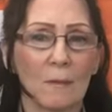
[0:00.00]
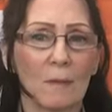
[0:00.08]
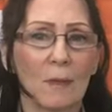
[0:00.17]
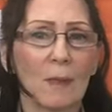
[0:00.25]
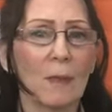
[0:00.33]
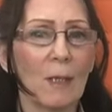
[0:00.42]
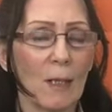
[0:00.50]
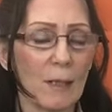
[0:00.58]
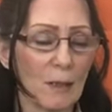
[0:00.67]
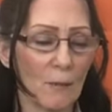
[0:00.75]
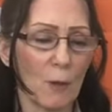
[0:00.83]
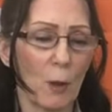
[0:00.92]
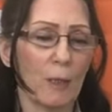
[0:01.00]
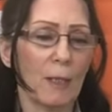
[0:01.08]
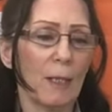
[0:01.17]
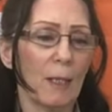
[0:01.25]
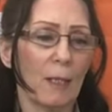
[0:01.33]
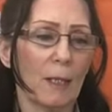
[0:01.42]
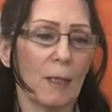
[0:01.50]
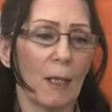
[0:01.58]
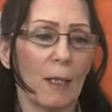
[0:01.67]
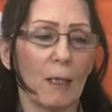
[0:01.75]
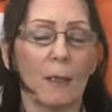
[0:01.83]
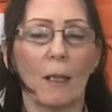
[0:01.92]
So guys, I've gone ahead
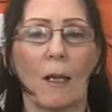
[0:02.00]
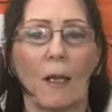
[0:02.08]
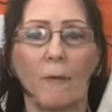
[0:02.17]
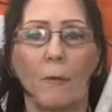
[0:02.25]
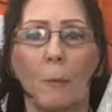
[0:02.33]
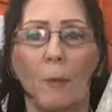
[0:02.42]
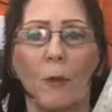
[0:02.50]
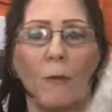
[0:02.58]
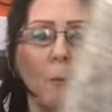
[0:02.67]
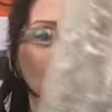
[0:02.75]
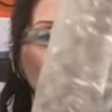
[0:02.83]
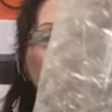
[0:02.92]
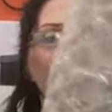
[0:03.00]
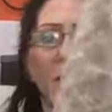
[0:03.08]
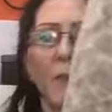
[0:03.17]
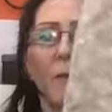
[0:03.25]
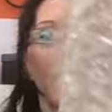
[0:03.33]
and I've removed most of the